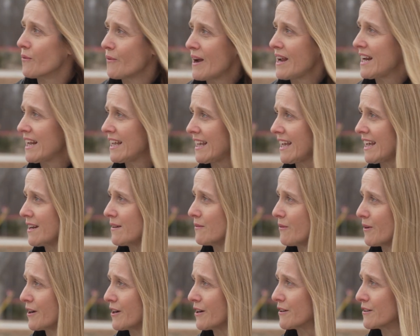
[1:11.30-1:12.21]
way to get
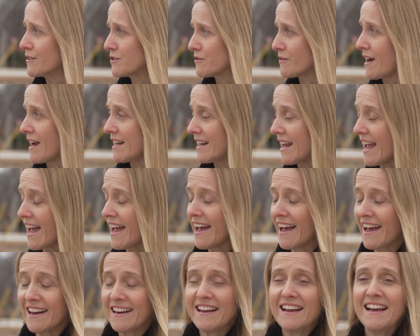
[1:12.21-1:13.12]
where you're trying to
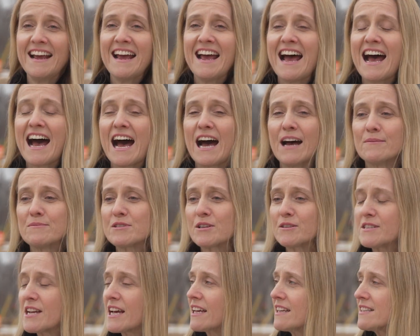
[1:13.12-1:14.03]
head. So
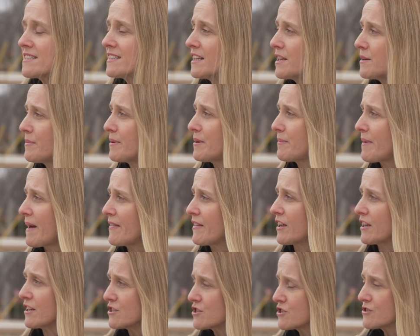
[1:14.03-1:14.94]
tell us a little bit about the
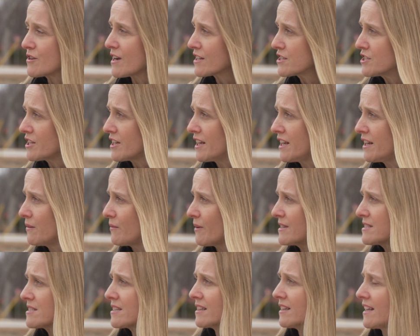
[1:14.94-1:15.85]
construction.
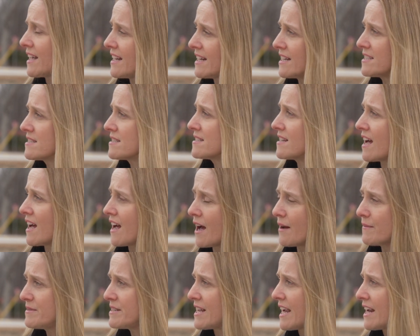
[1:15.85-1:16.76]
What's the latest
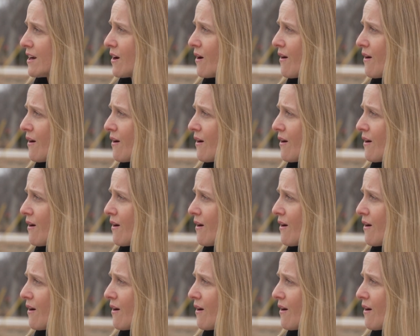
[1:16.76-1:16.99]
update